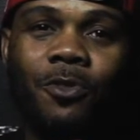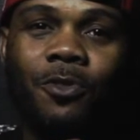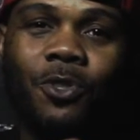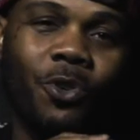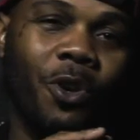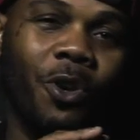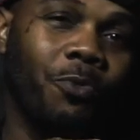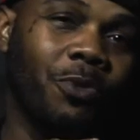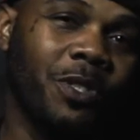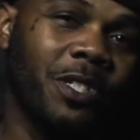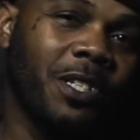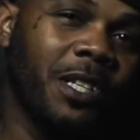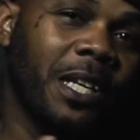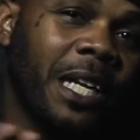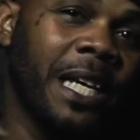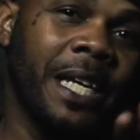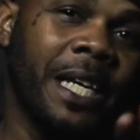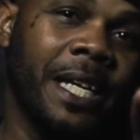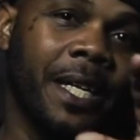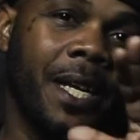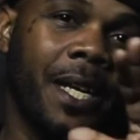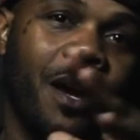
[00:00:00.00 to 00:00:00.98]
So it was
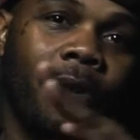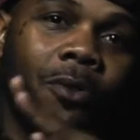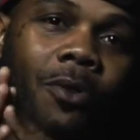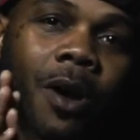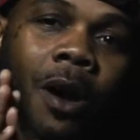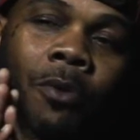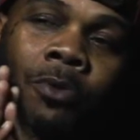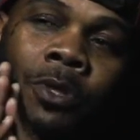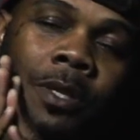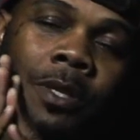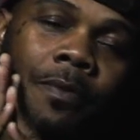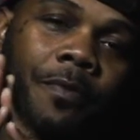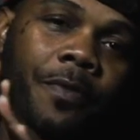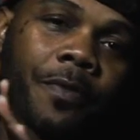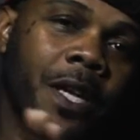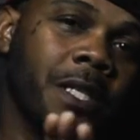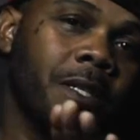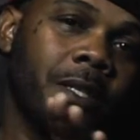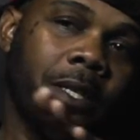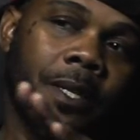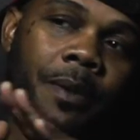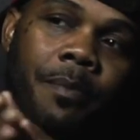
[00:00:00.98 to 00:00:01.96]
laid out. I was
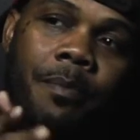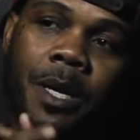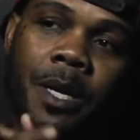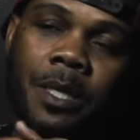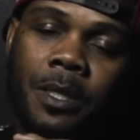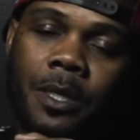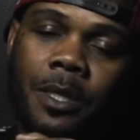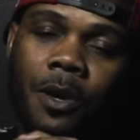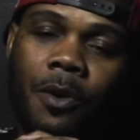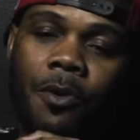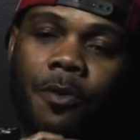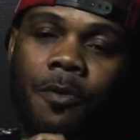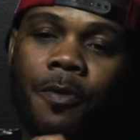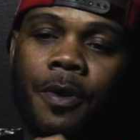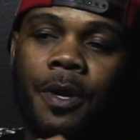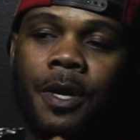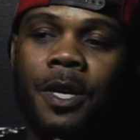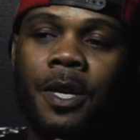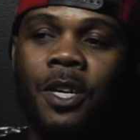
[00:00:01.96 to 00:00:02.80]
investing in myself.